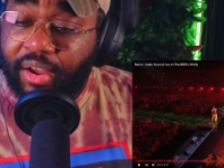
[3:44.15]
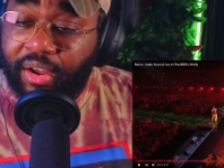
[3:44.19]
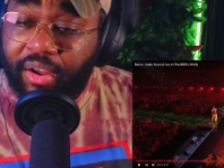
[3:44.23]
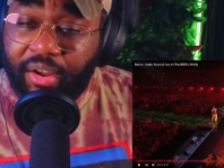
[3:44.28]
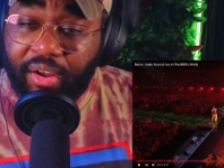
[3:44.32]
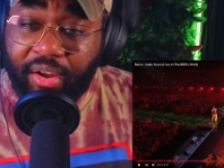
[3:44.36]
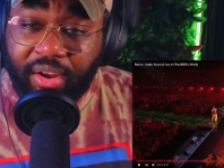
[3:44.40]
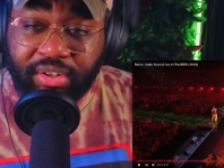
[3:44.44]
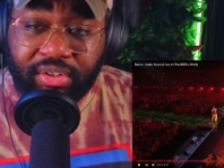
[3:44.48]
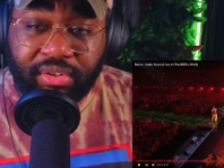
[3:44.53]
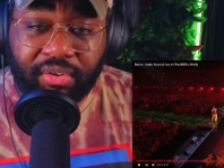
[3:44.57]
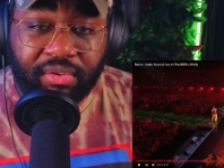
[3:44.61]

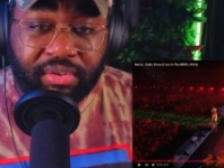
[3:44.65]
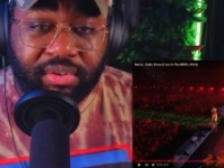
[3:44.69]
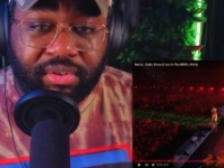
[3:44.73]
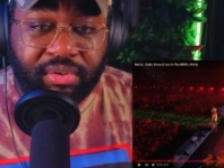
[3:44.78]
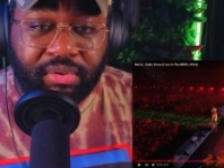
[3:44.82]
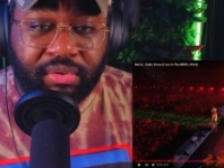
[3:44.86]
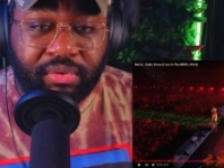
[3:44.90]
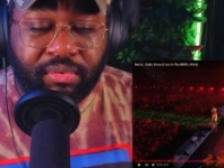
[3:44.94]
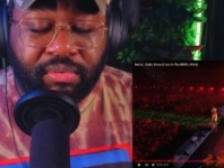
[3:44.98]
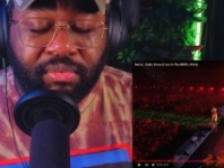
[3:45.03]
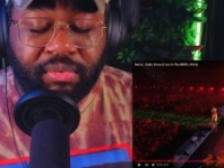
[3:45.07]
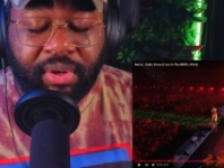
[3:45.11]
Also,
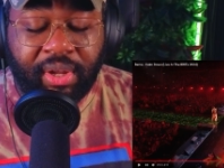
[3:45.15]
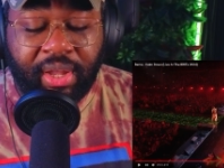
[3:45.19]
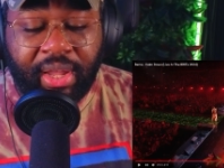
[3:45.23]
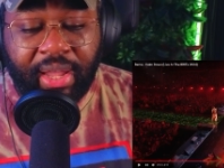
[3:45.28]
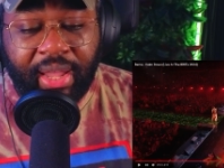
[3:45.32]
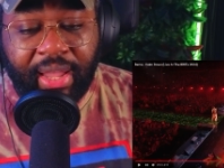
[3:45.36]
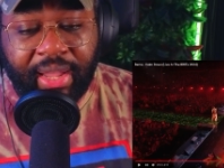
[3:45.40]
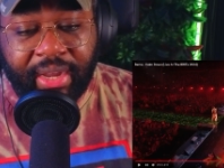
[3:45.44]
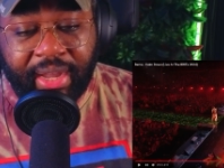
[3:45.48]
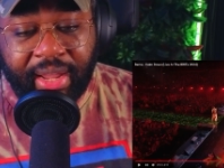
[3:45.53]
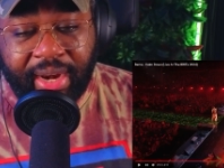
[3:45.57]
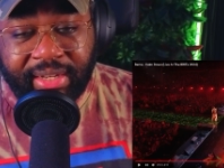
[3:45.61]
too,
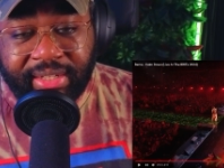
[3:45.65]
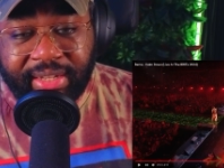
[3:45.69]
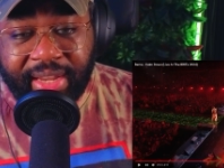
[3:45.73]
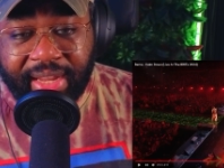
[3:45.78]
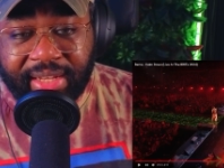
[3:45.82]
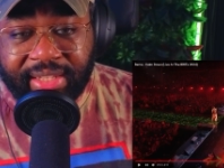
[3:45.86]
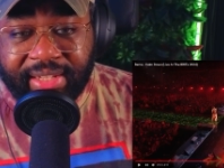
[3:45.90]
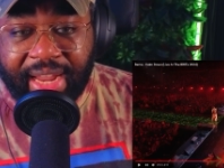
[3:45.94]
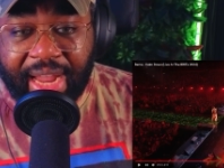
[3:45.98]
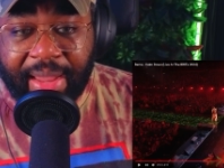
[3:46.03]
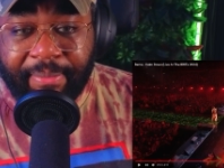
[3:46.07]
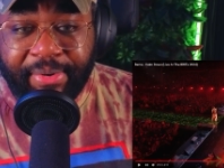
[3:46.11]
gotta
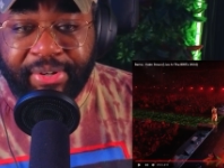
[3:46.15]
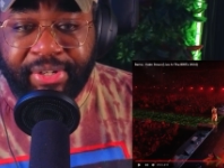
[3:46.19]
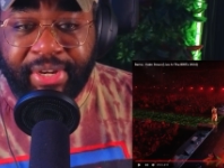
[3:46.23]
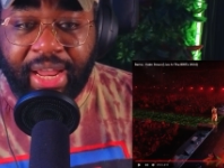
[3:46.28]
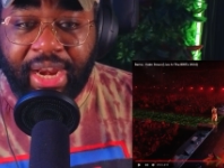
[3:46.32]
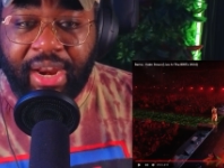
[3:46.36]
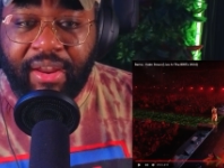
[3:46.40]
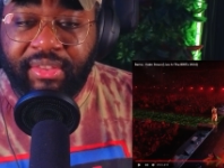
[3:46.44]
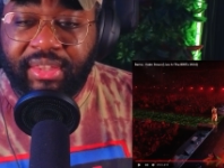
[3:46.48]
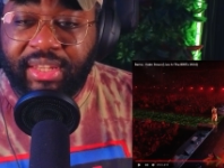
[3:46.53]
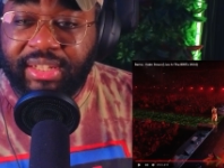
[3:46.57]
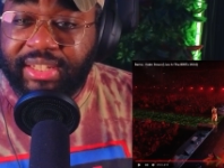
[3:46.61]
take time to
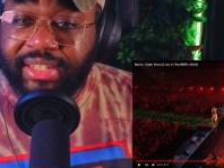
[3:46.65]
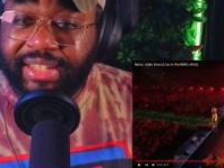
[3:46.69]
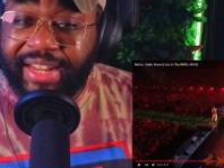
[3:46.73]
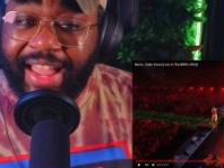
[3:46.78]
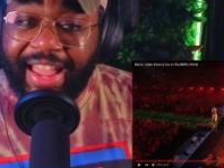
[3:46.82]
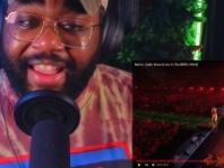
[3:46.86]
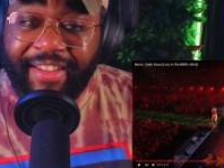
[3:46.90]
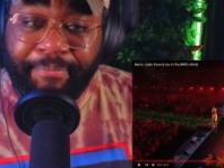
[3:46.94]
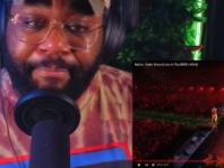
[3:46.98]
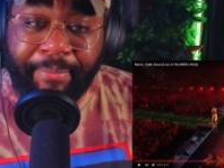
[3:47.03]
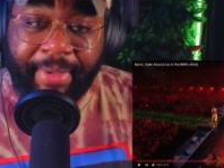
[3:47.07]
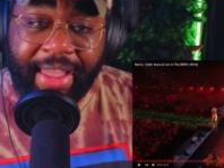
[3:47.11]
shout out this
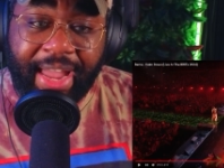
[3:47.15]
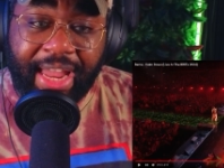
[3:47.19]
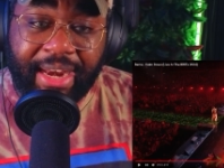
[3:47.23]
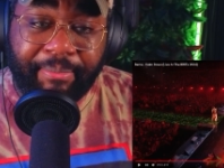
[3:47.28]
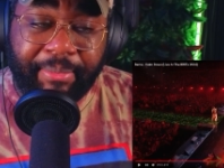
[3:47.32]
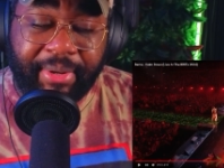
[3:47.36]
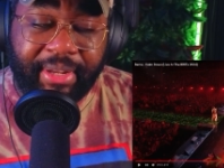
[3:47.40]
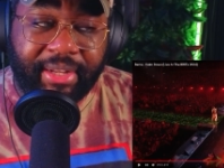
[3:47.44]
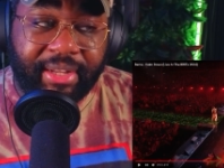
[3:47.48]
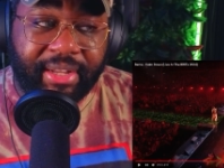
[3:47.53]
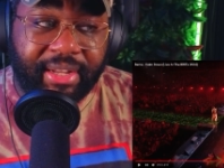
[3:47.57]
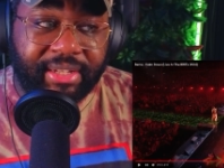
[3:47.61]
live band
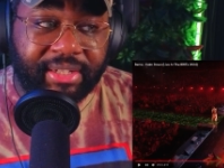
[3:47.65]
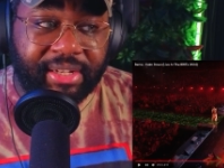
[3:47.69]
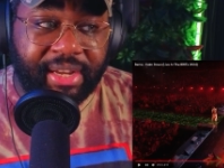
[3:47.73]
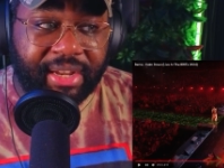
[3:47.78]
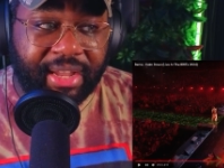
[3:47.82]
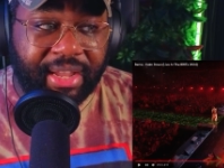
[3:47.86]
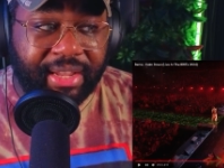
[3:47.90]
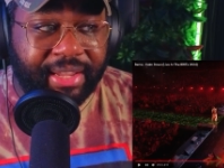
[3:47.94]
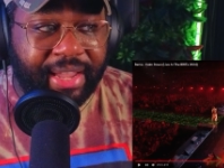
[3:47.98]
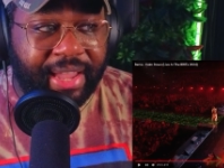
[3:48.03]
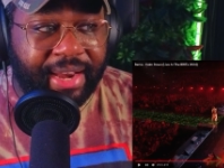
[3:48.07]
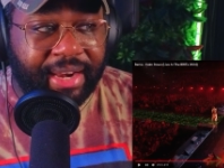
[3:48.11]
because like
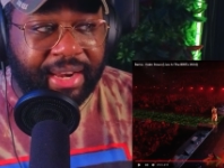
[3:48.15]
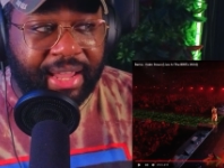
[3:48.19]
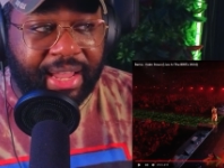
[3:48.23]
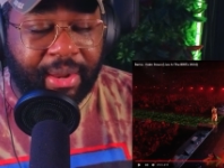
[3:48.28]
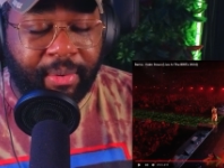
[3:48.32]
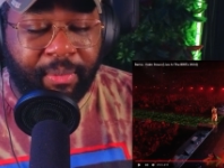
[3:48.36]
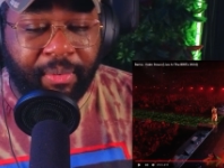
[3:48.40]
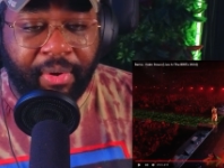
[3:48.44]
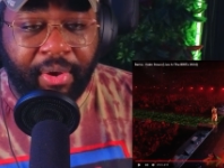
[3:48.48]
again, like